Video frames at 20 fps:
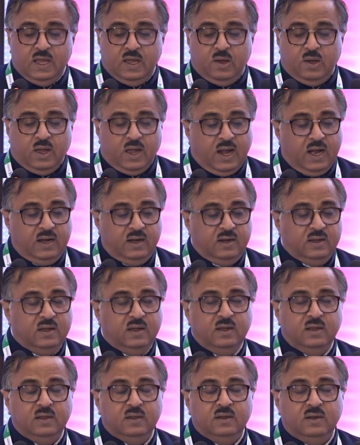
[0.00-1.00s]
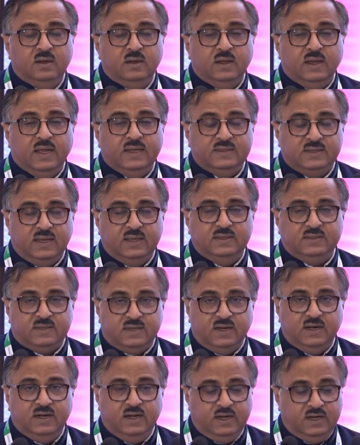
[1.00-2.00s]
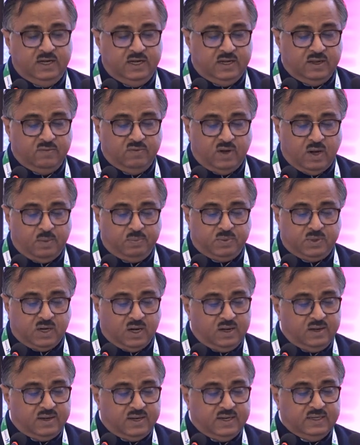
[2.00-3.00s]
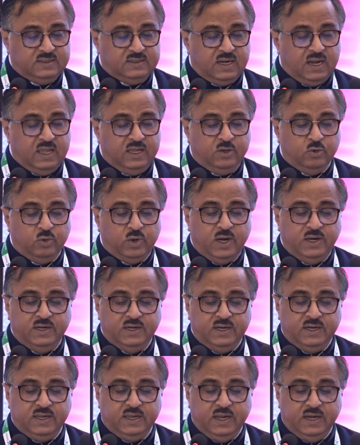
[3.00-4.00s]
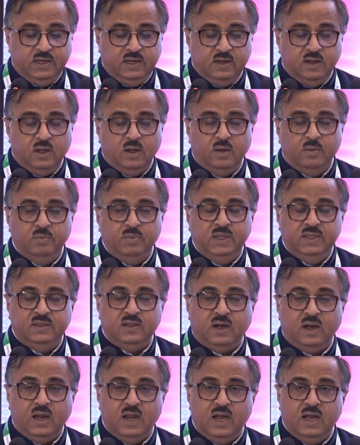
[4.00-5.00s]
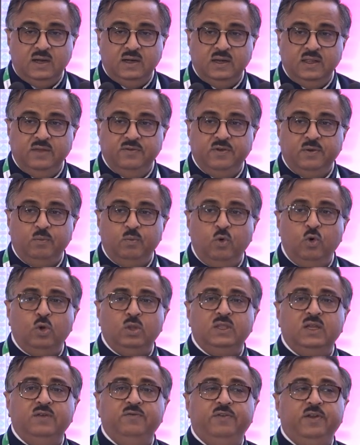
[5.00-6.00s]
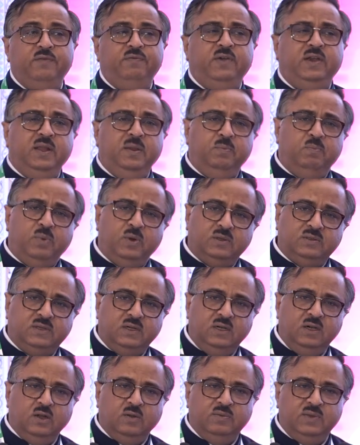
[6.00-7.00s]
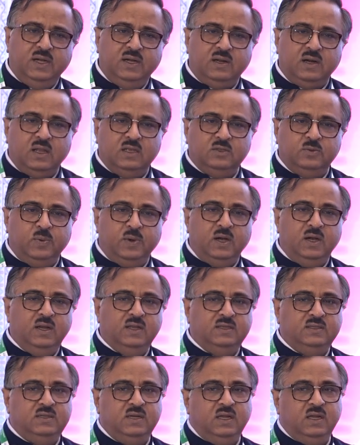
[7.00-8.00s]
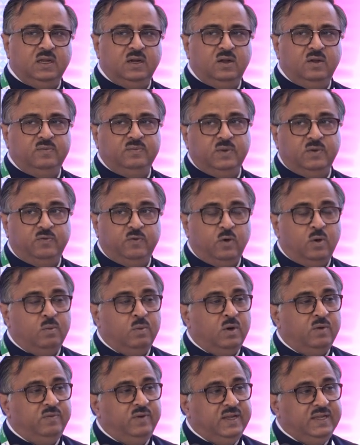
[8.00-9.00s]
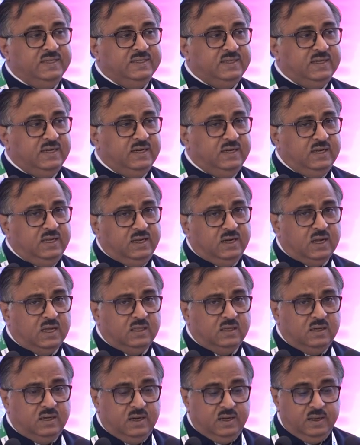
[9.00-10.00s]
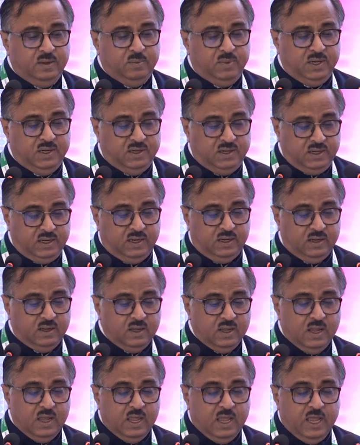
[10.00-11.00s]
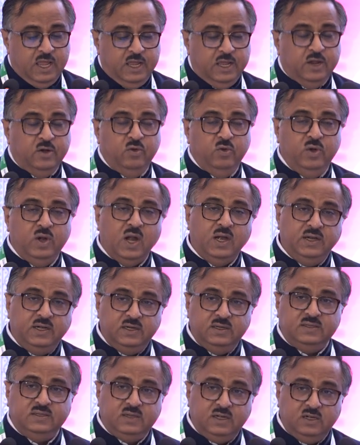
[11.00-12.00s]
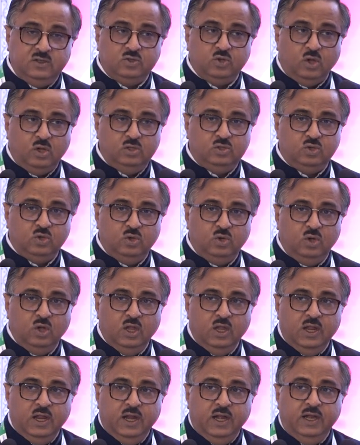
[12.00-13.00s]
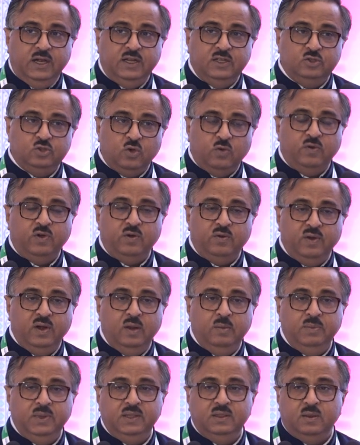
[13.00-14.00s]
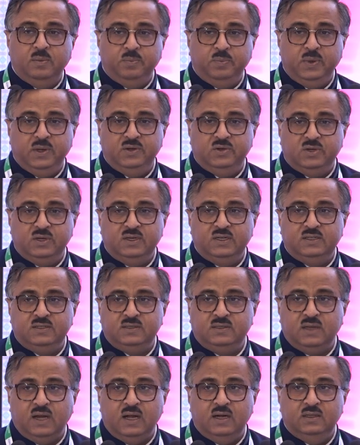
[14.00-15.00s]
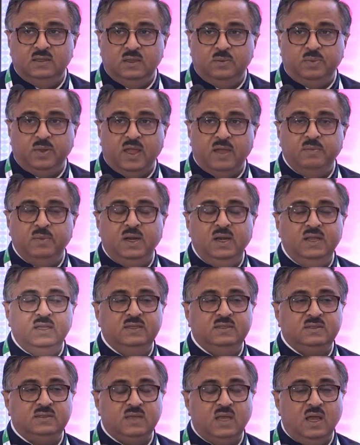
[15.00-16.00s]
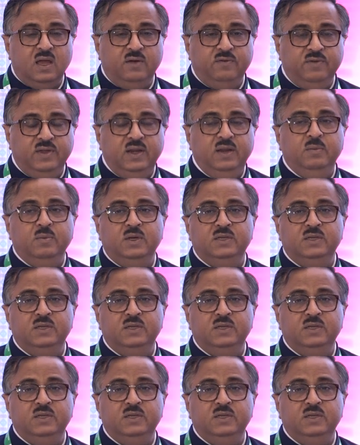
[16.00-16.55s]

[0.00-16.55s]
And as I said, in developed countries like United Kingdom, Netherlands, even more than 50% of the transplant has taken up the form of DCD, rather DBD. In United States also, it is overwhelming. The patients and the families are very much